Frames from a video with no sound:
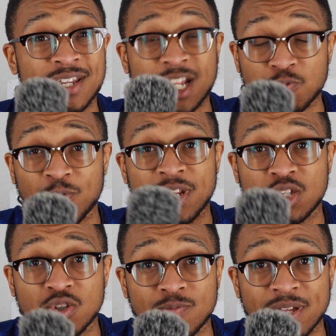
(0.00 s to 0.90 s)
That's what we need
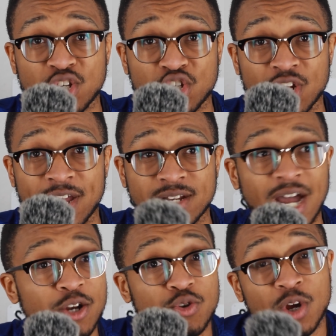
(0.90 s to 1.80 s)
to do to Manchester United.
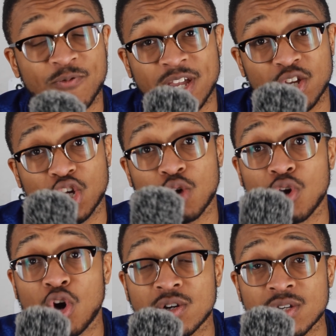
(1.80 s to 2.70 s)
I don't know if they're going to go
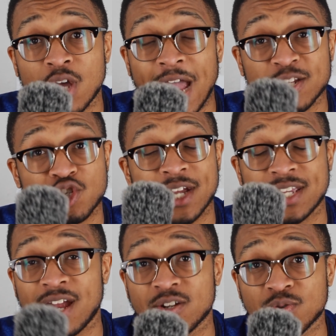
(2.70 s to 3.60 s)
long and try
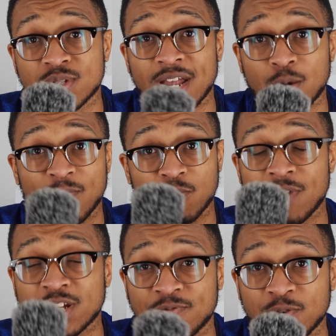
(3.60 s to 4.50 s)
and counter-attack with a
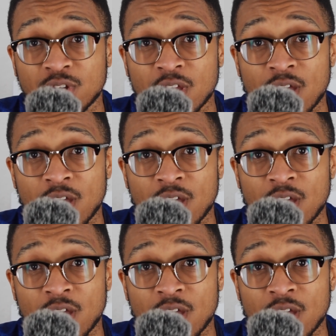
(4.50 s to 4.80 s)
Rashford.